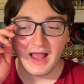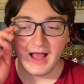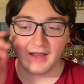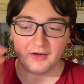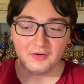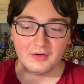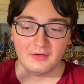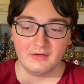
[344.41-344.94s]
I
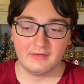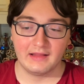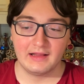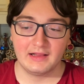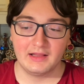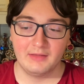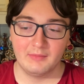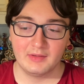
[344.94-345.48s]
don't know
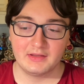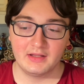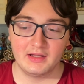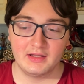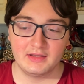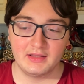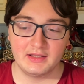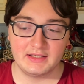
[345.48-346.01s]
exactly what
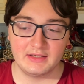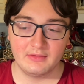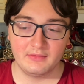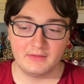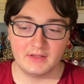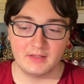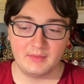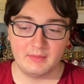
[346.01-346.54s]
the, the deal
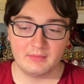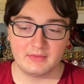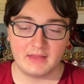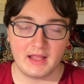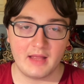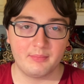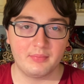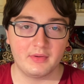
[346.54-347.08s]
is going to be with
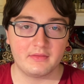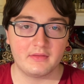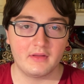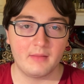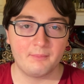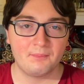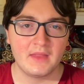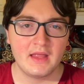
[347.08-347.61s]
that, but
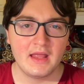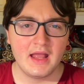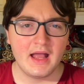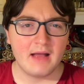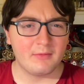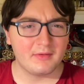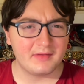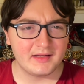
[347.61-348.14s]
um,
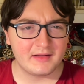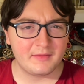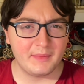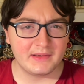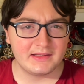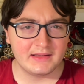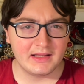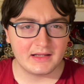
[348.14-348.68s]
I wasn't
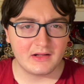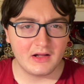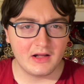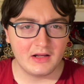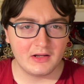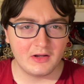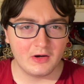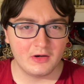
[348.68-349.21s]
expecting that
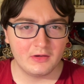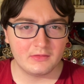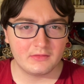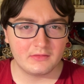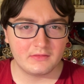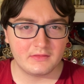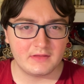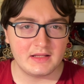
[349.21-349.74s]
COG art
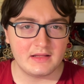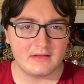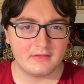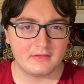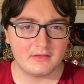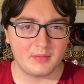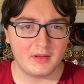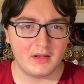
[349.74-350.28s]
tease
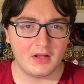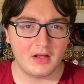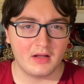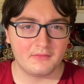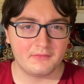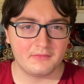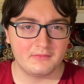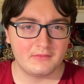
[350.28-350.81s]
to pay
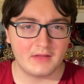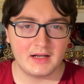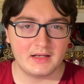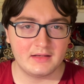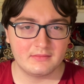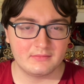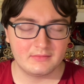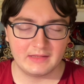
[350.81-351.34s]
off
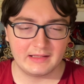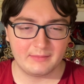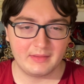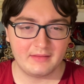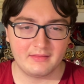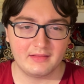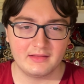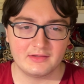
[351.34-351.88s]
nine, like
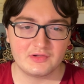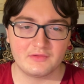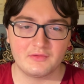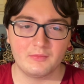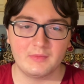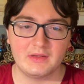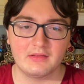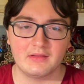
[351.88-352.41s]
basically just
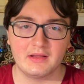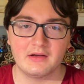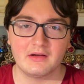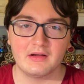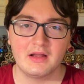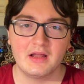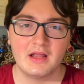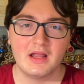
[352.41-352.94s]
a week
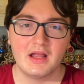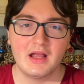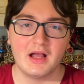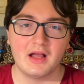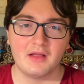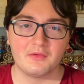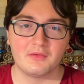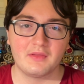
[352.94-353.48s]
later.
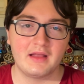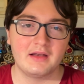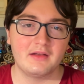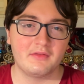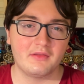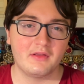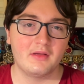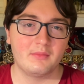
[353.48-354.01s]
Uh, so that
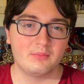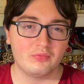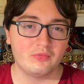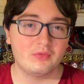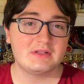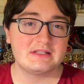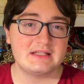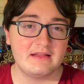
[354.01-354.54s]
is uh,
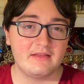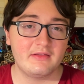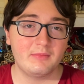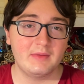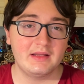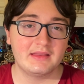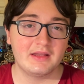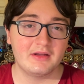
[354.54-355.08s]
pretty
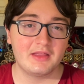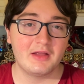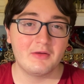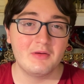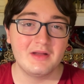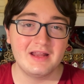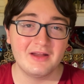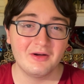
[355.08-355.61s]
sweet there
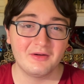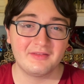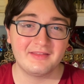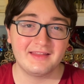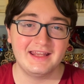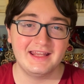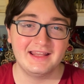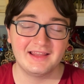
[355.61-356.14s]
that we are
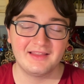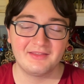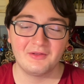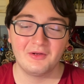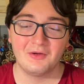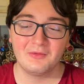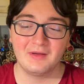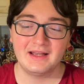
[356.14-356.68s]
seeing this
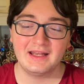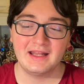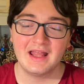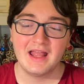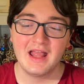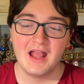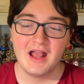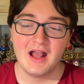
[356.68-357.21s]
already.
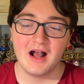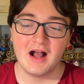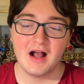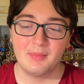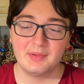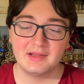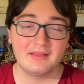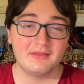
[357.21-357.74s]

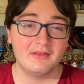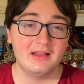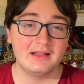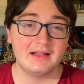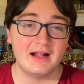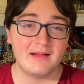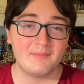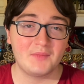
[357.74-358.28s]
Uh, but that's all I
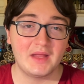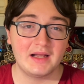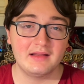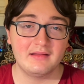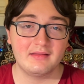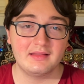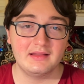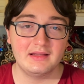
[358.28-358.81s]
got. That
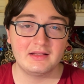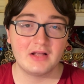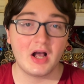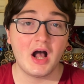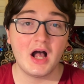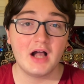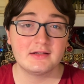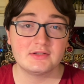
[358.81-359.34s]
is the
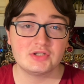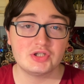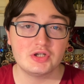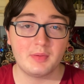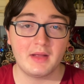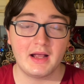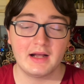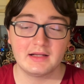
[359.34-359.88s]
COG
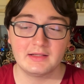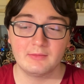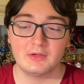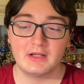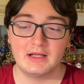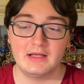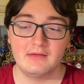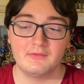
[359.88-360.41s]
2 pack that we're
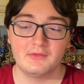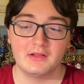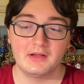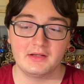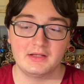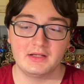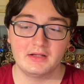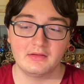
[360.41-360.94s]
getting for the
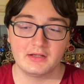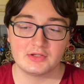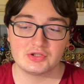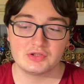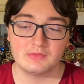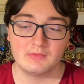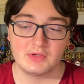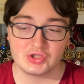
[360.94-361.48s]
Lightning
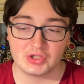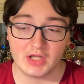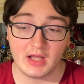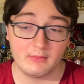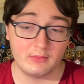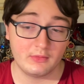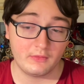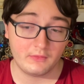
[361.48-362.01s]
Collection, which
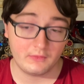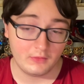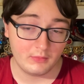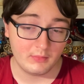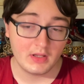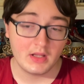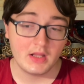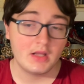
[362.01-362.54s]
I would
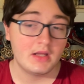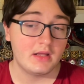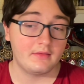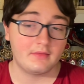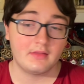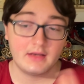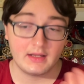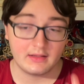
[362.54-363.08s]
assume
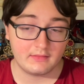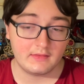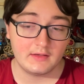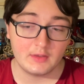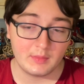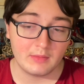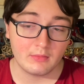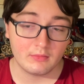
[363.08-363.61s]
is the next
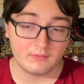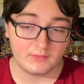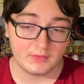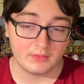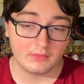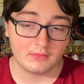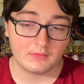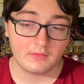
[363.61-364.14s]
thing to be revealed.